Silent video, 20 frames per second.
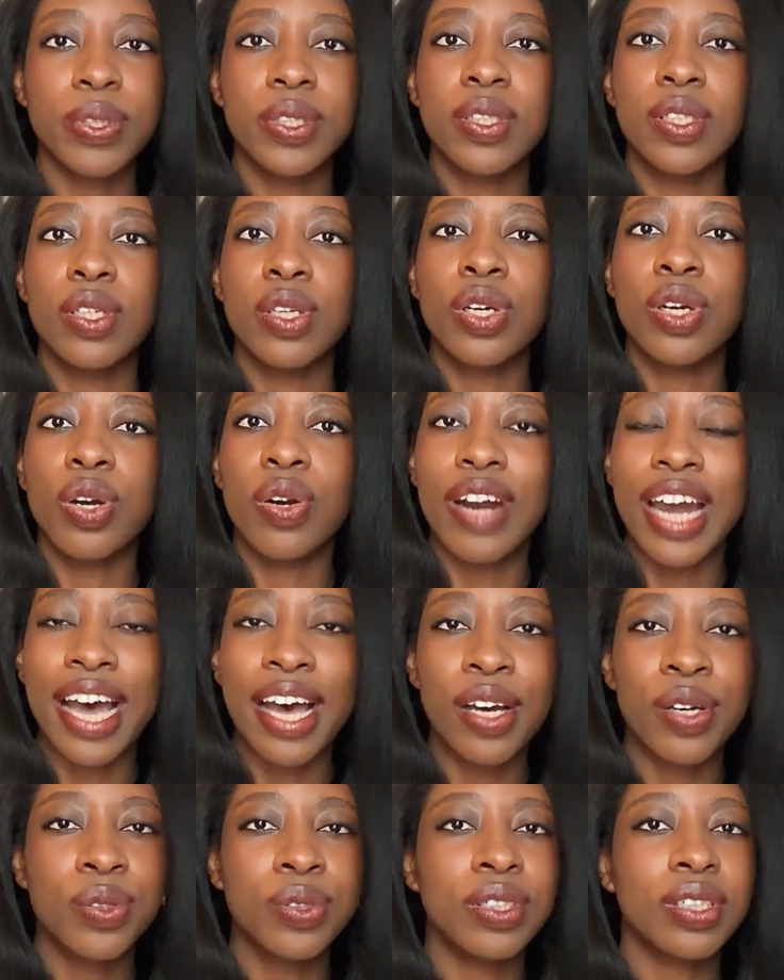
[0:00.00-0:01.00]
look
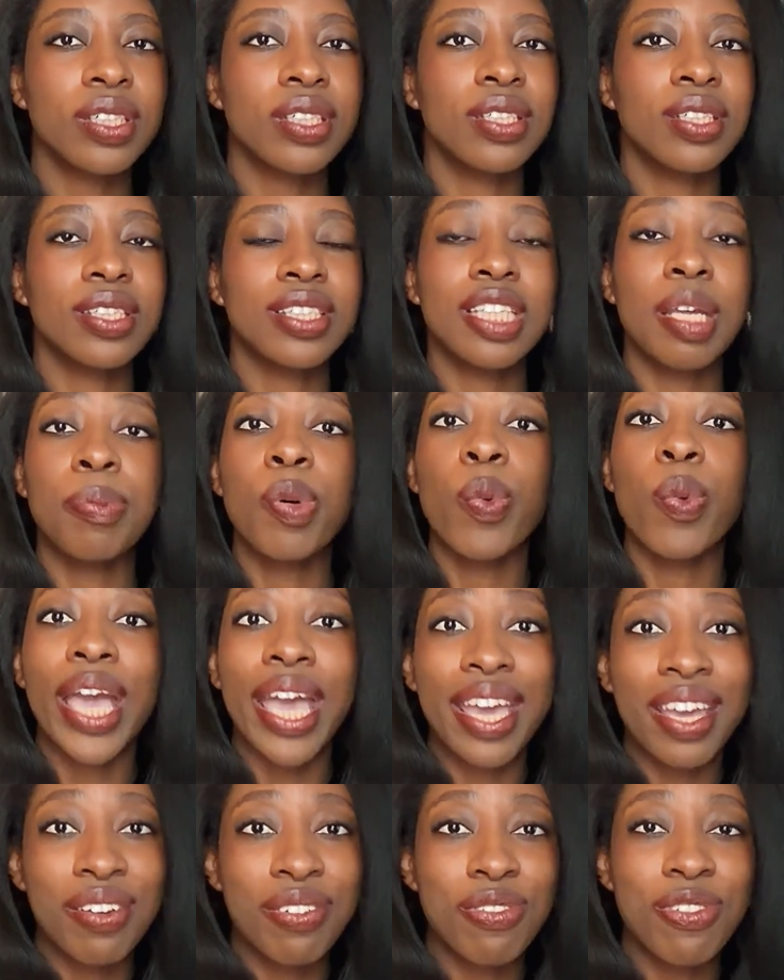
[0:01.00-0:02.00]
around, step
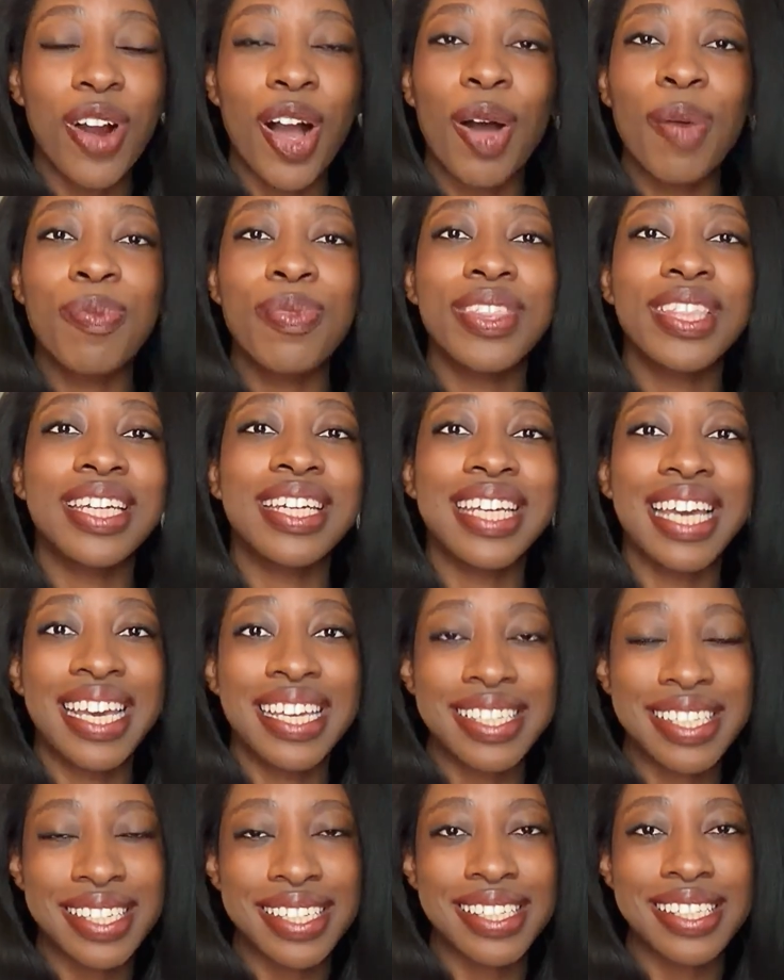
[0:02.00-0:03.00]
away from the
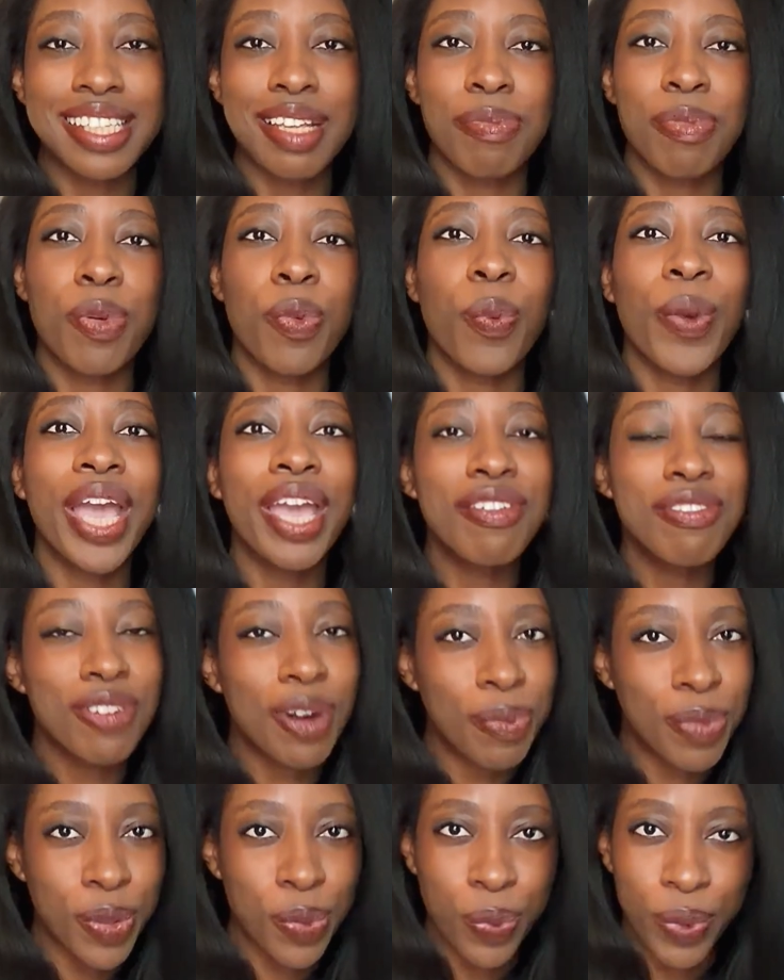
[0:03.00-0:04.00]
desk, step away
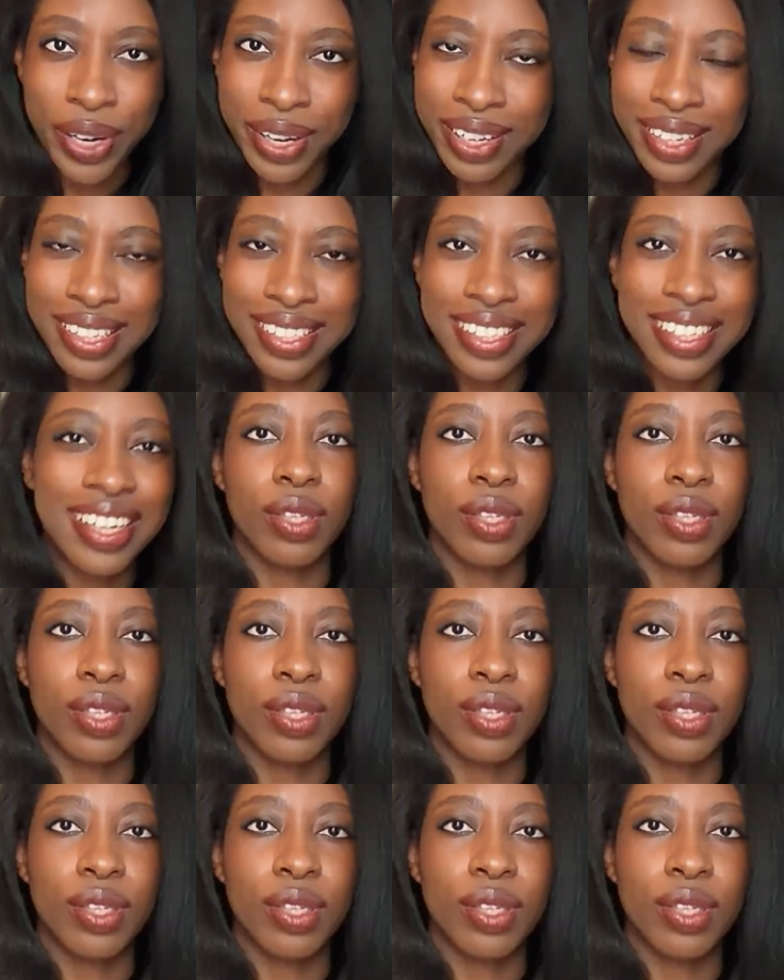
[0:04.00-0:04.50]
from the work,